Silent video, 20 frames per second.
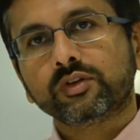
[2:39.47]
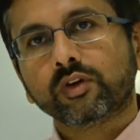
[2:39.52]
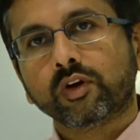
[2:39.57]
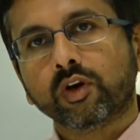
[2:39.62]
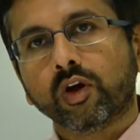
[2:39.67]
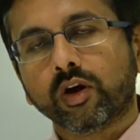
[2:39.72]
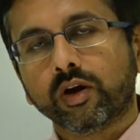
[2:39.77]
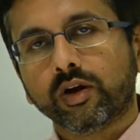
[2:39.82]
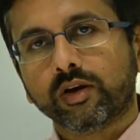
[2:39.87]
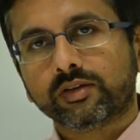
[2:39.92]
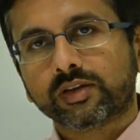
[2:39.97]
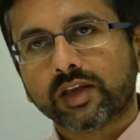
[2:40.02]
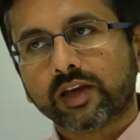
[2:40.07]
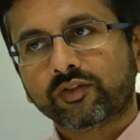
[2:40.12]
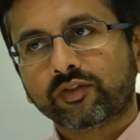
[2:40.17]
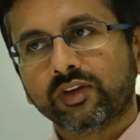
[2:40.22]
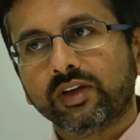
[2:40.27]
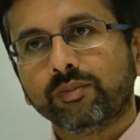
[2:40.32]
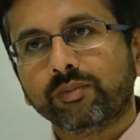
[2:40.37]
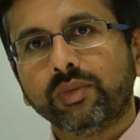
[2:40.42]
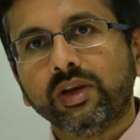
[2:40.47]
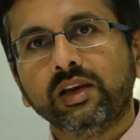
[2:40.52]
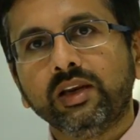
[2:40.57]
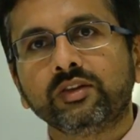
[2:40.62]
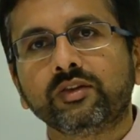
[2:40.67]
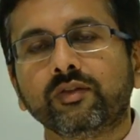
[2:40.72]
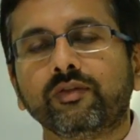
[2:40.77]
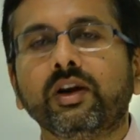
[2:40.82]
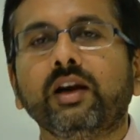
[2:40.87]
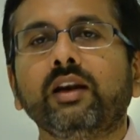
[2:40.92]
So it's actually
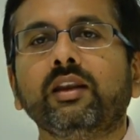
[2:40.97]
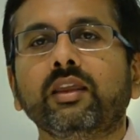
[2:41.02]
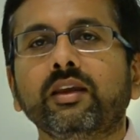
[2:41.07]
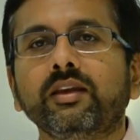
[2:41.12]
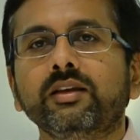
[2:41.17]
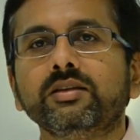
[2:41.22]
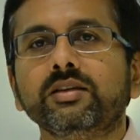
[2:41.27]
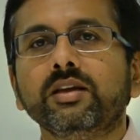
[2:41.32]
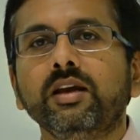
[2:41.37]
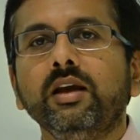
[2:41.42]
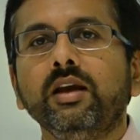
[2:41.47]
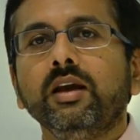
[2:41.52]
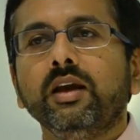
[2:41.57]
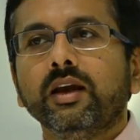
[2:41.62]
billions of little things.